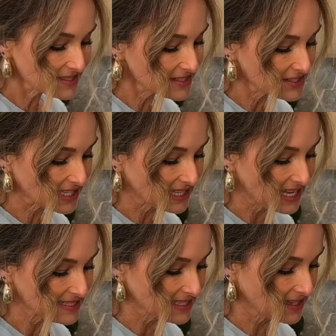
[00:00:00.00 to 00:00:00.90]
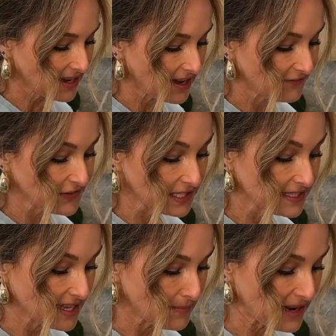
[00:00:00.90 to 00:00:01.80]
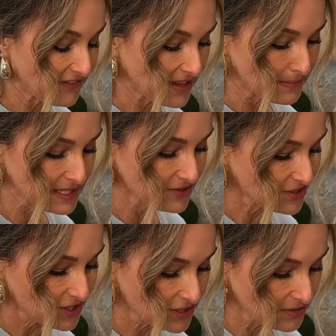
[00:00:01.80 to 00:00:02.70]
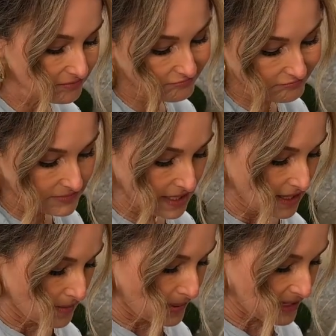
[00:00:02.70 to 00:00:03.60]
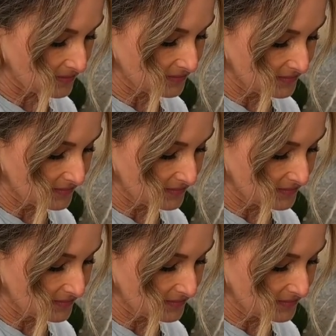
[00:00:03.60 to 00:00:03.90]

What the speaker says: is just the classic filling that my family used to do, but